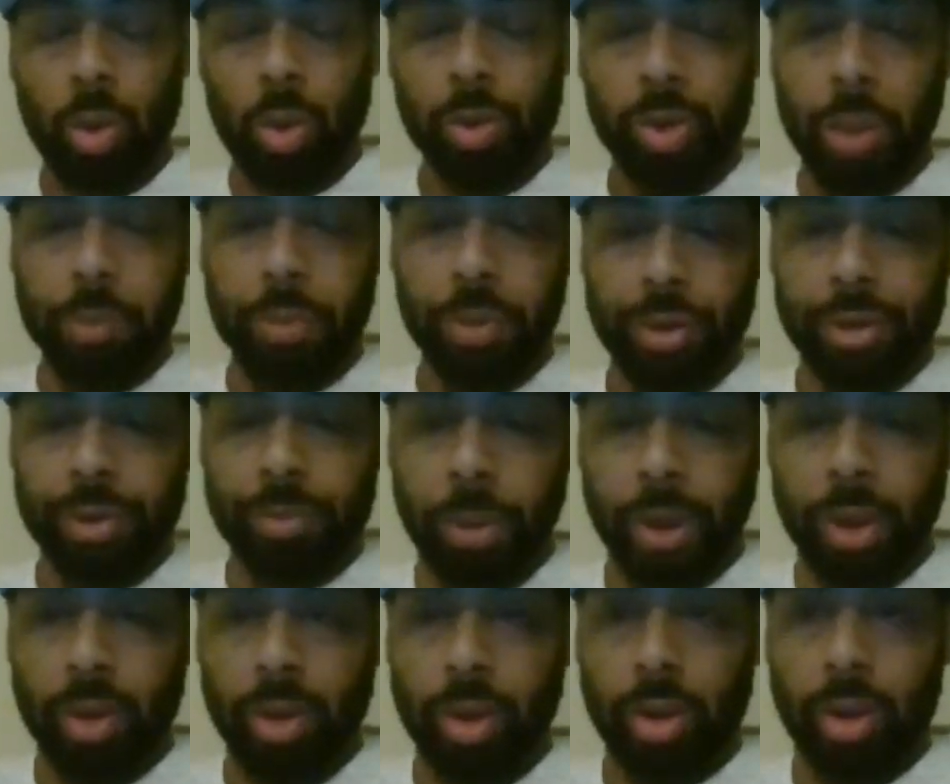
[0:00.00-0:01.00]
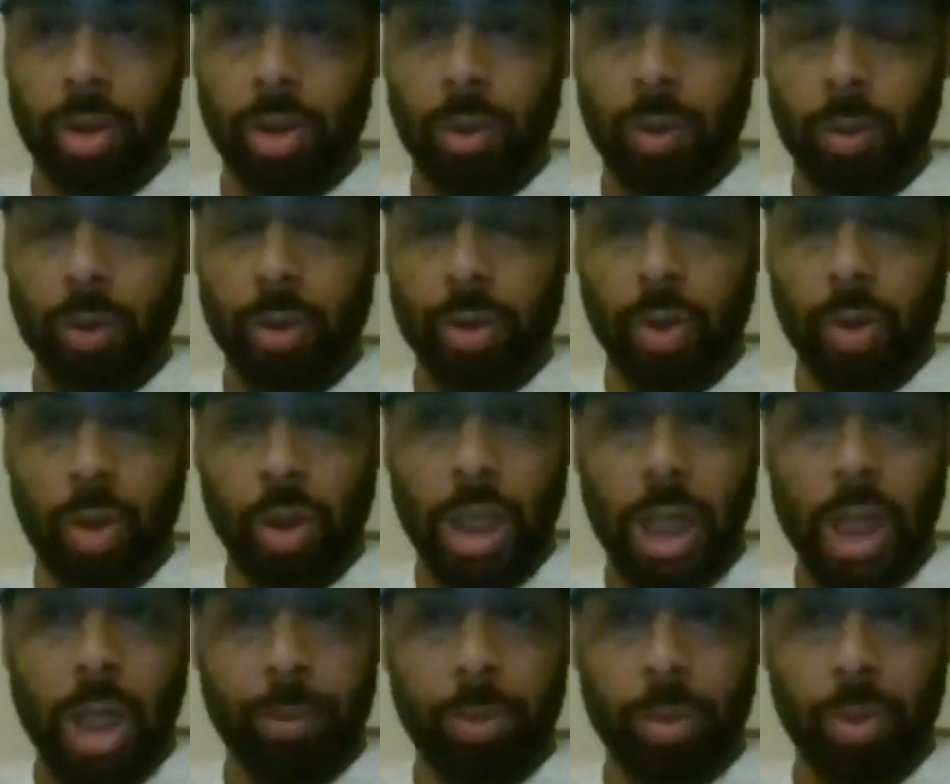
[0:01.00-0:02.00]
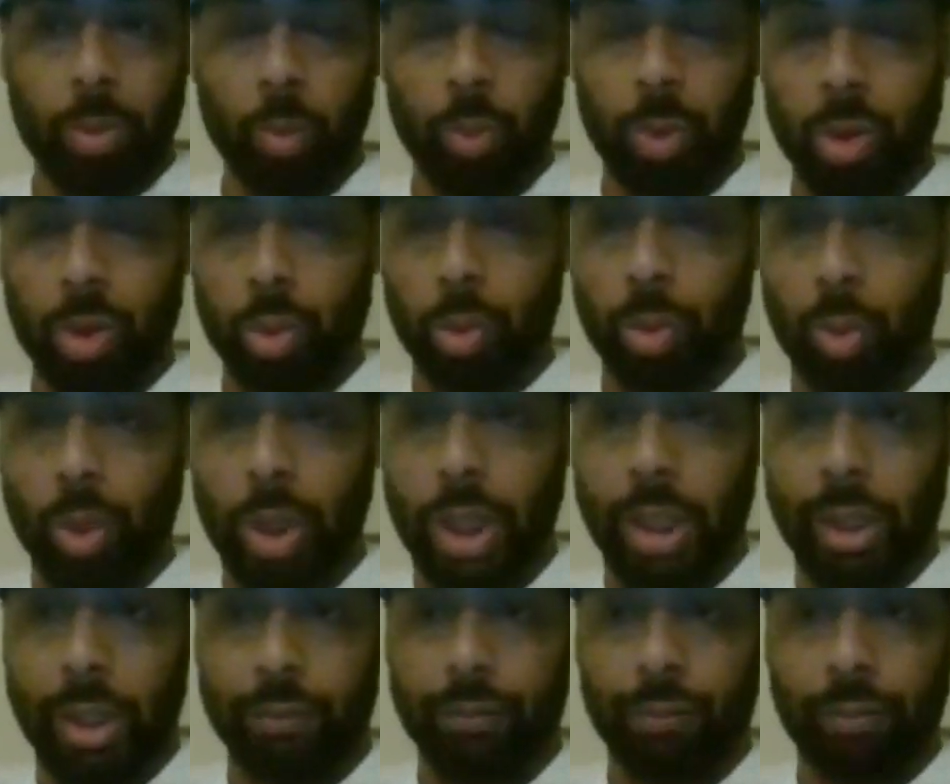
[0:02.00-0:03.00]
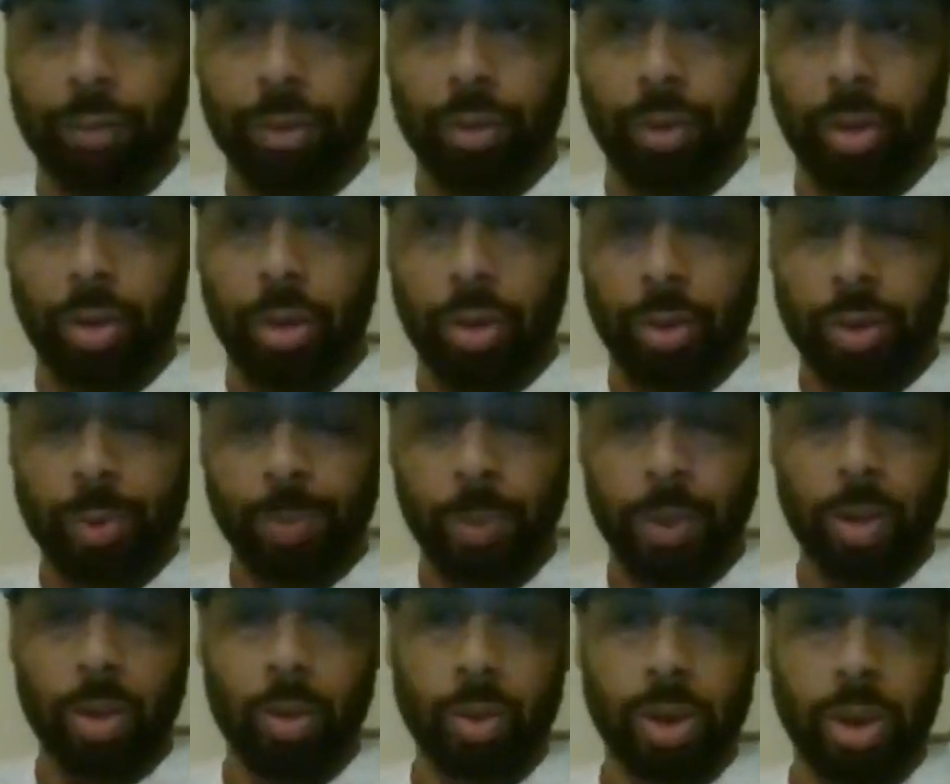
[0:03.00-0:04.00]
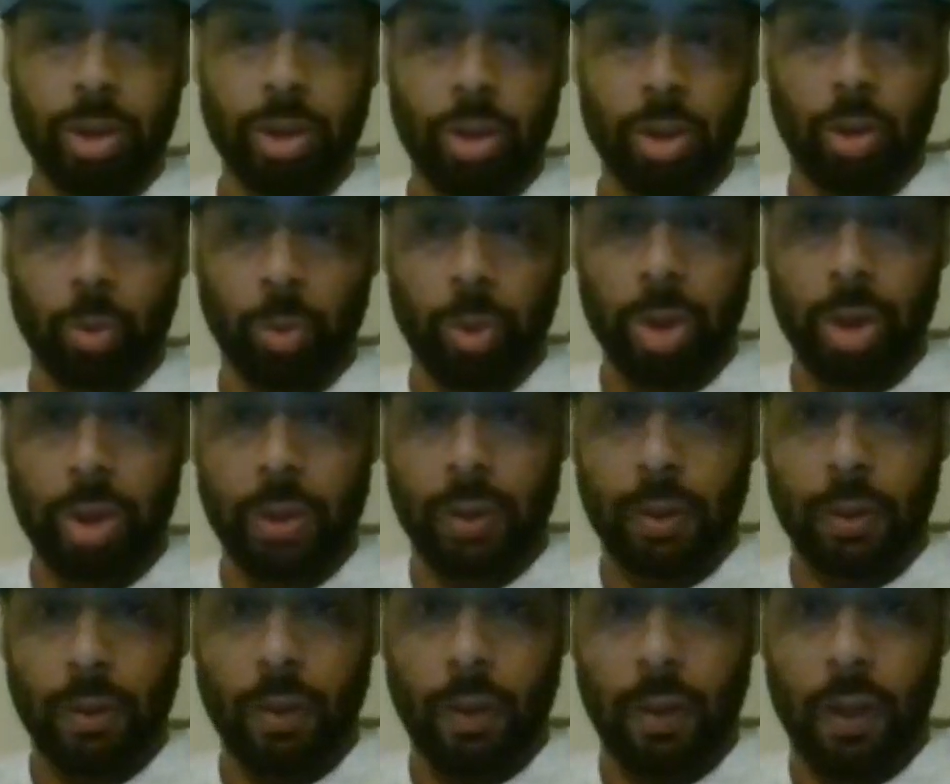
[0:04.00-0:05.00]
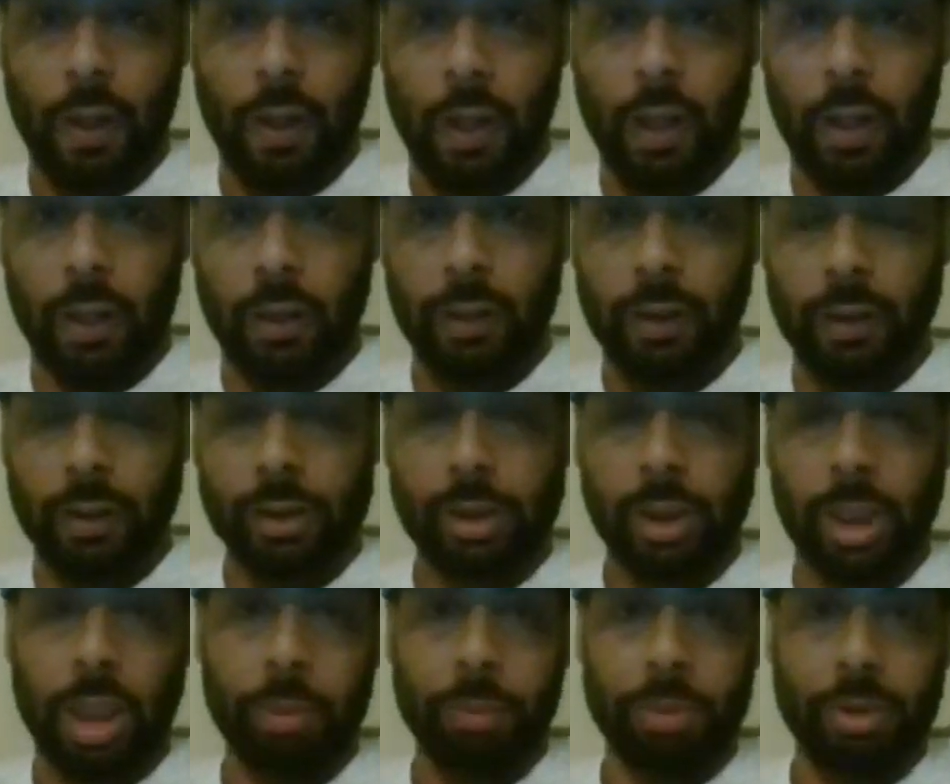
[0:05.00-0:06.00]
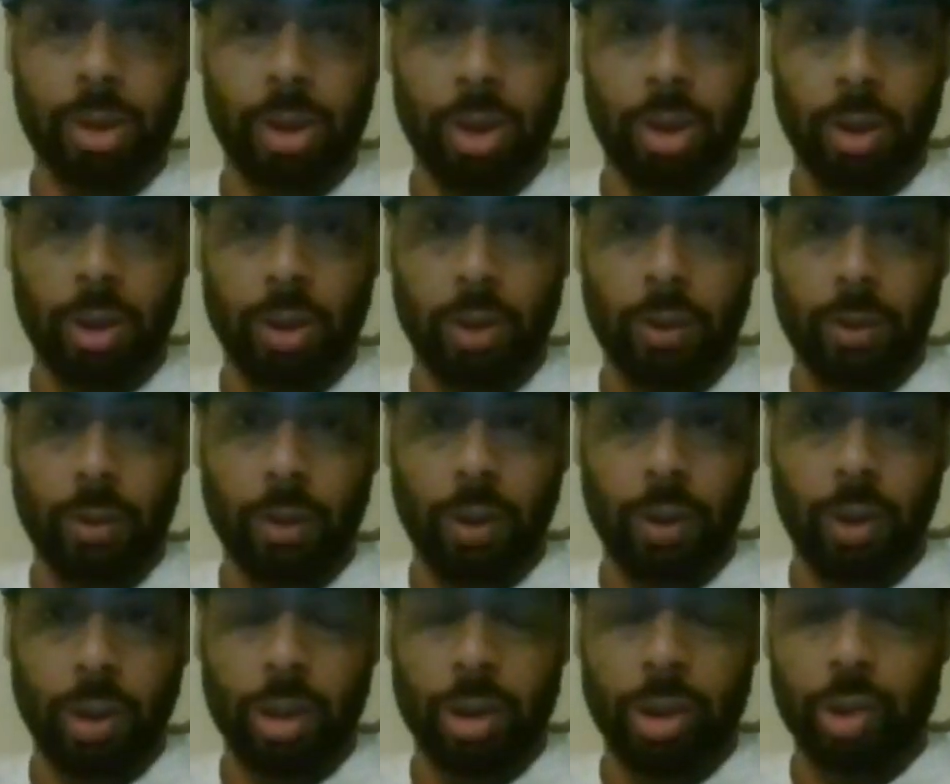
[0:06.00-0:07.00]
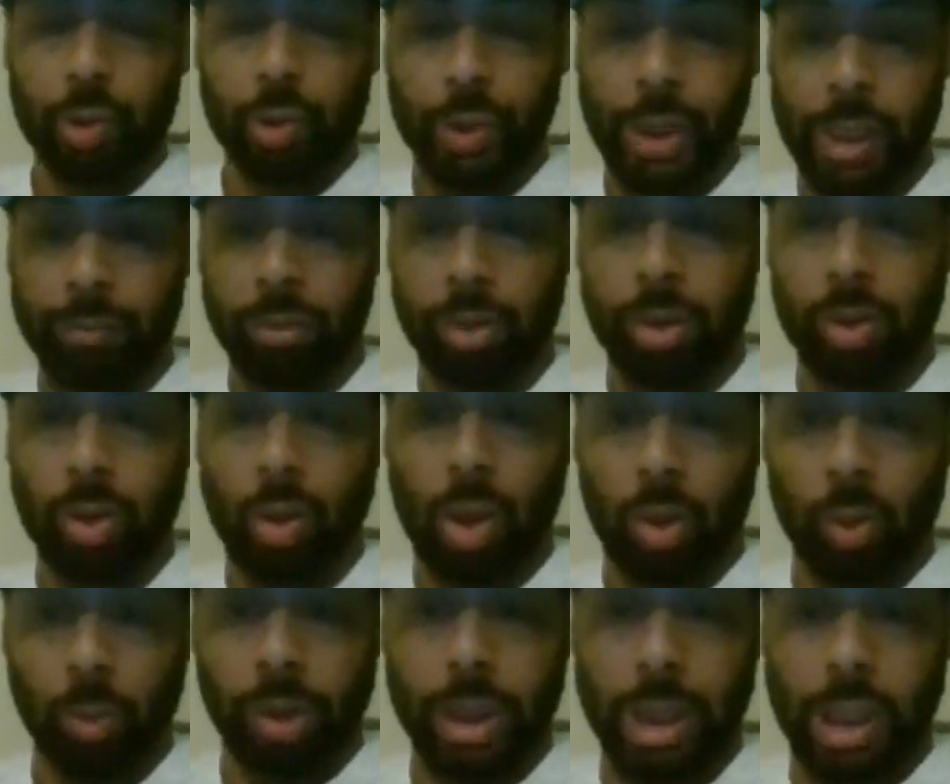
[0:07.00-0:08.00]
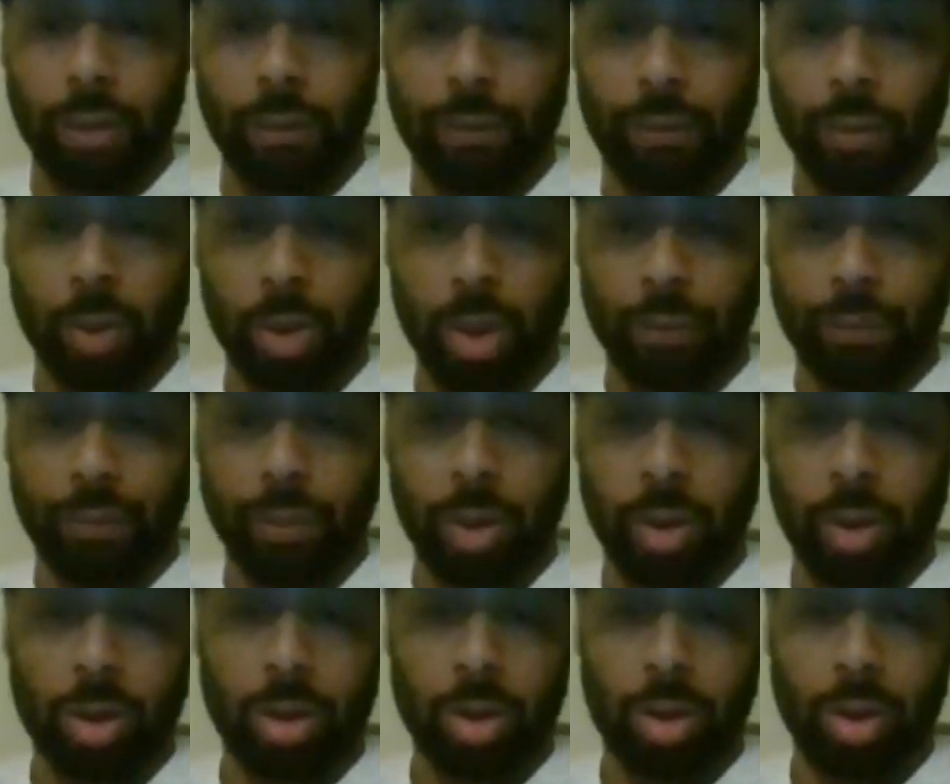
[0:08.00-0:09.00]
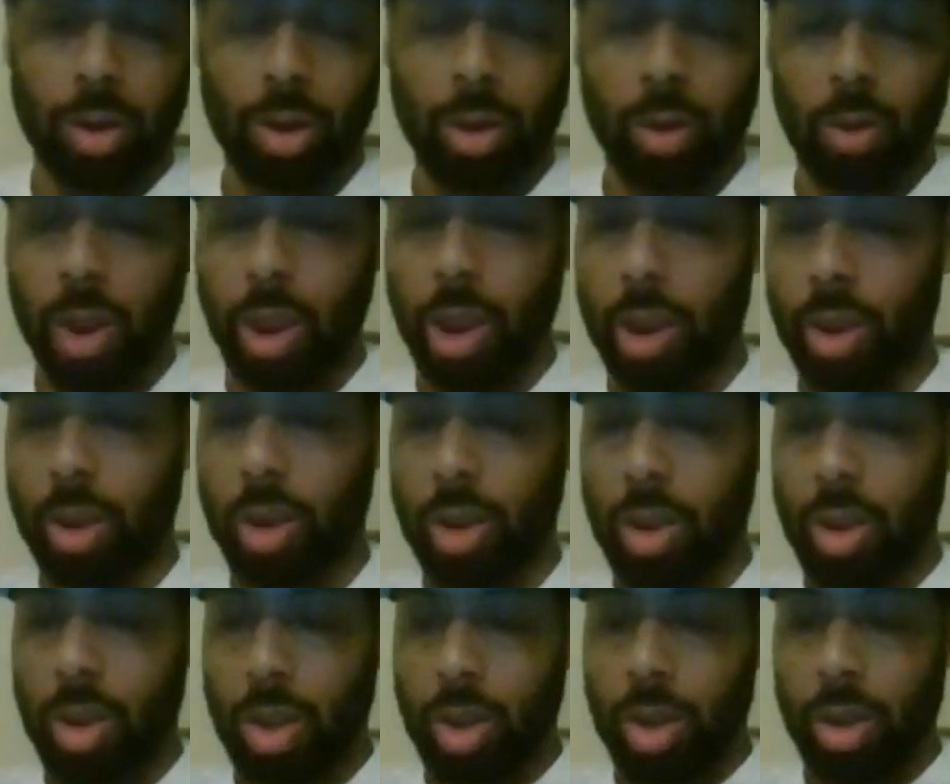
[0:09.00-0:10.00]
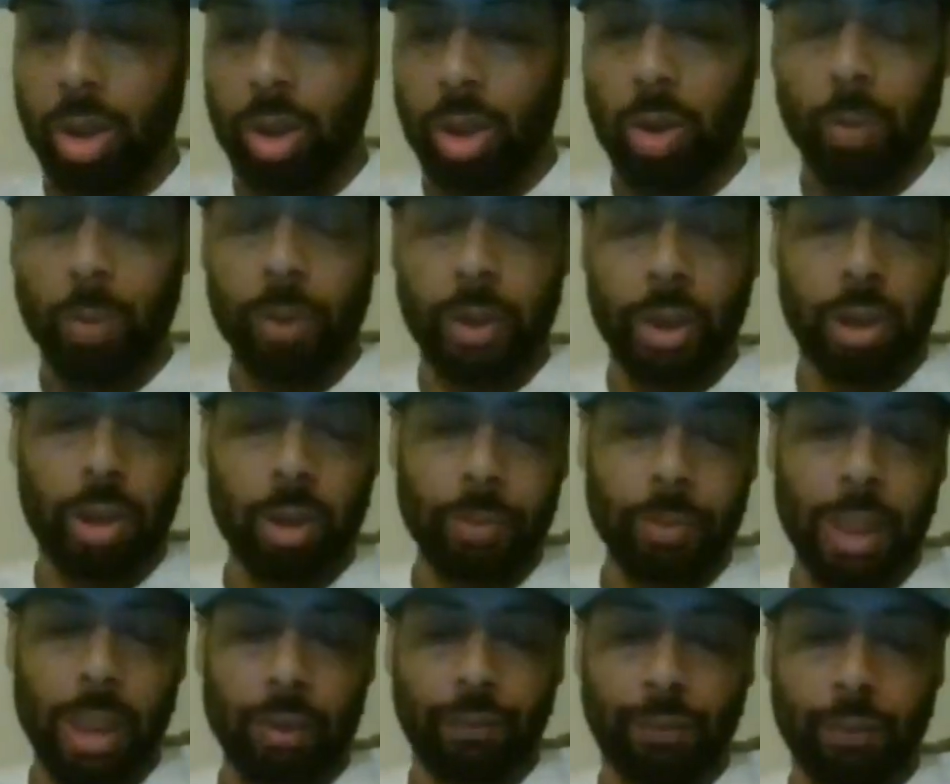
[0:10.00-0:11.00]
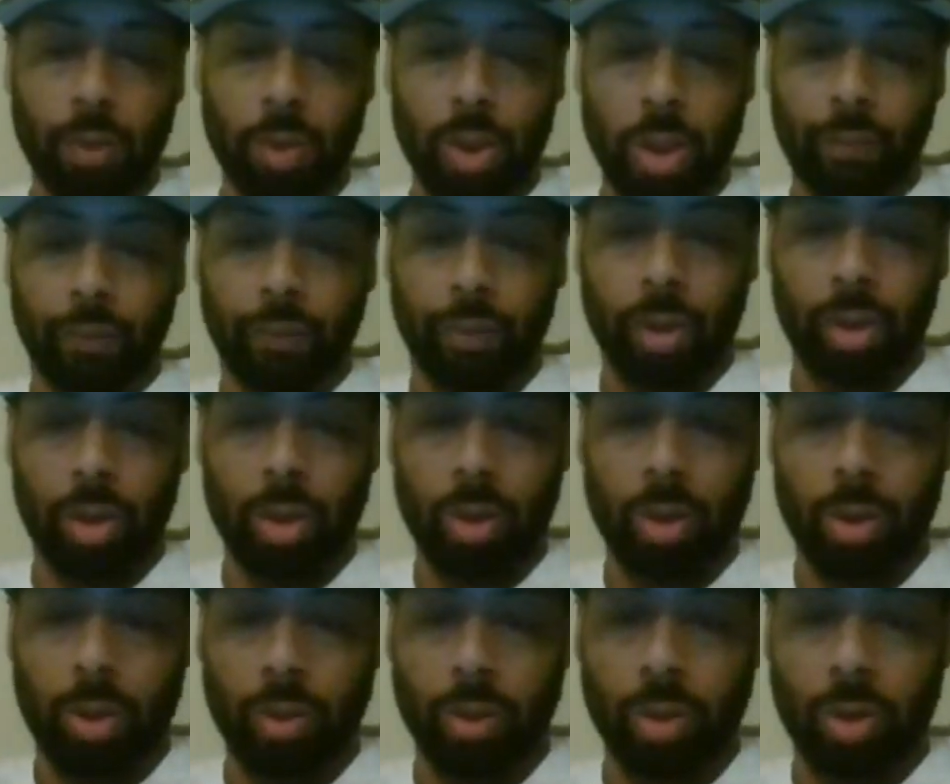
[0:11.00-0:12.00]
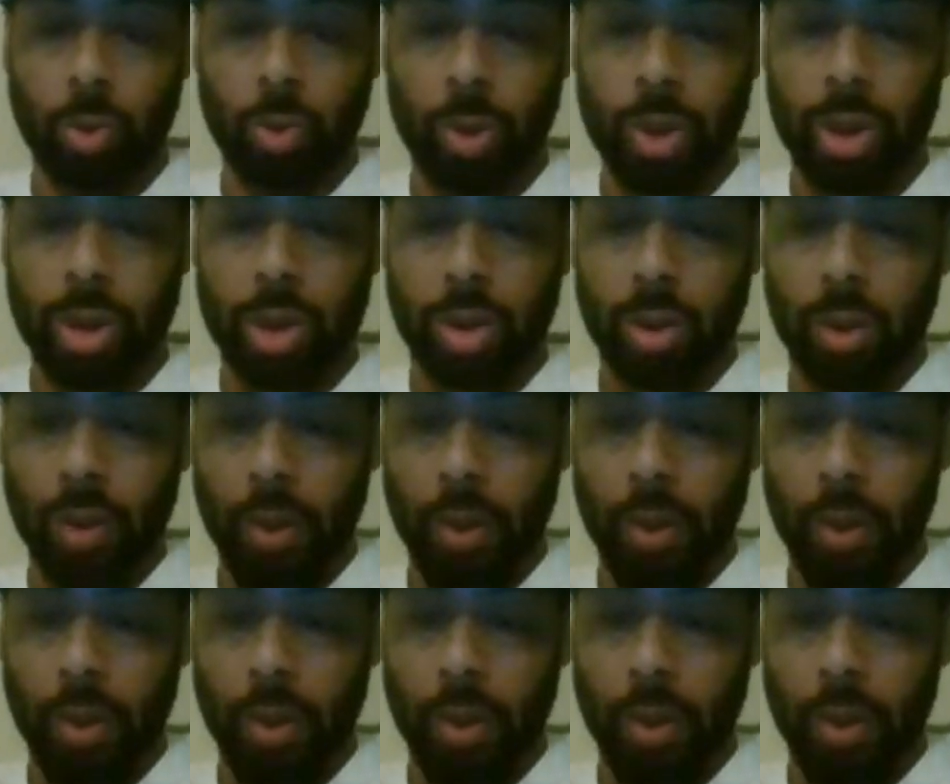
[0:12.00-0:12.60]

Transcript: something's big is going to happen when you have Spiros and the Greek in the same scene and traveling all the way down to Philadelphia. Okay, they come down to Philadelphia. The Greek